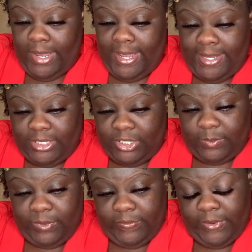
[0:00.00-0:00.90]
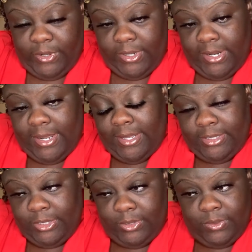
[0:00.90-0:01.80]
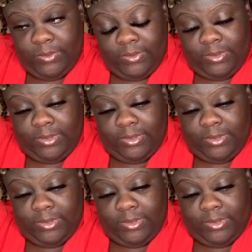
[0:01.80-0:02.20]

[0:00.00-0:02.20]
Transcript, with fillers: I just prefer not to.